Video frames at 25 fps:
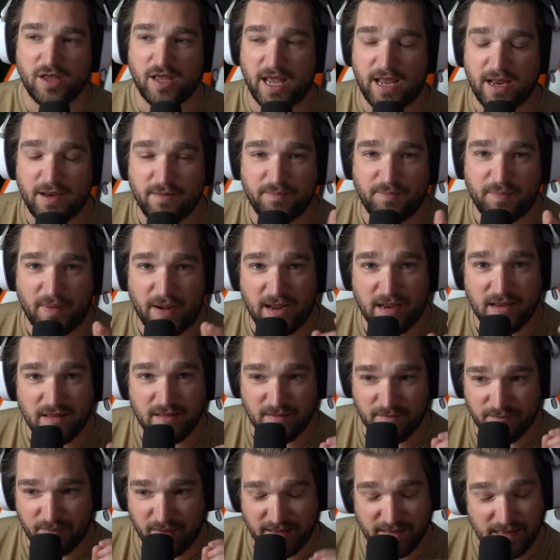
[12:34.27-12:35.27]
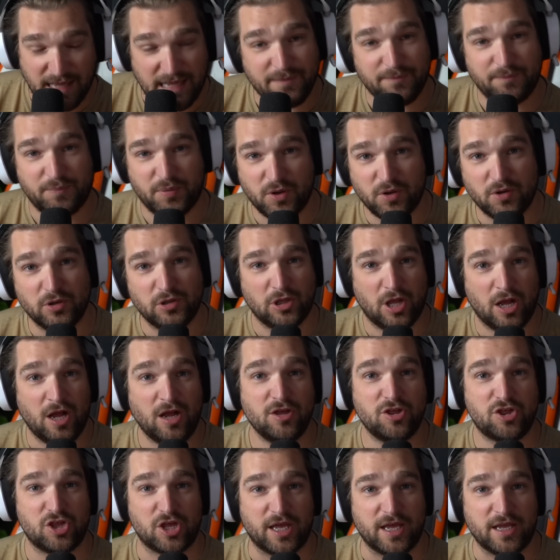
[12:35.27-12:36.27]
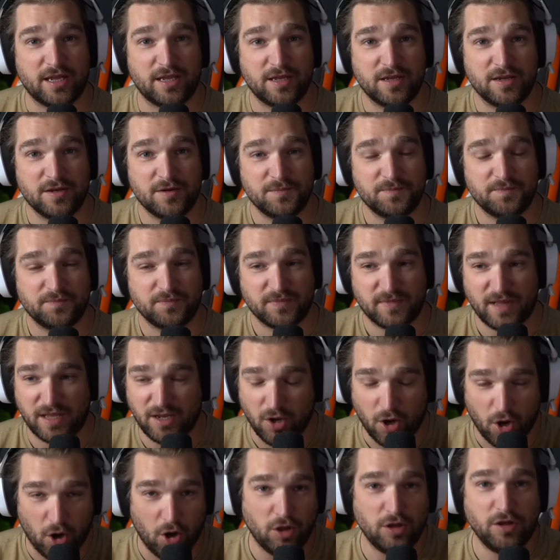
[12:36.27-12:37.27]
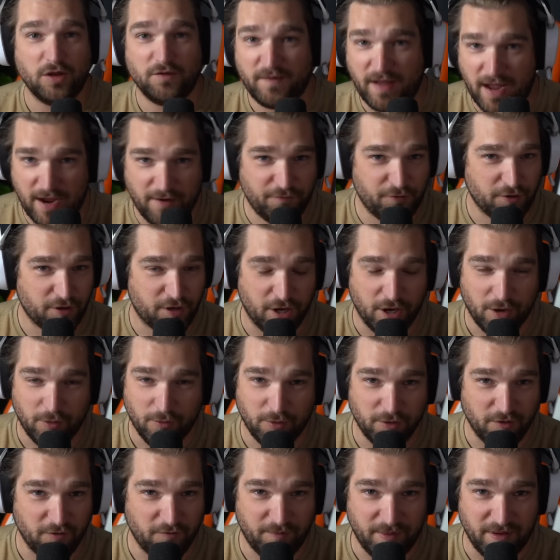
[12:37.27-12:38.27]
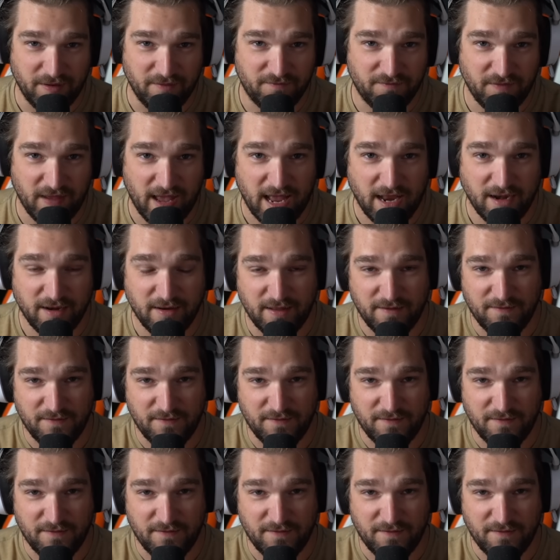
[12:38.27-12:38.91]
And by that pure logic, like all of Africa would have been fed.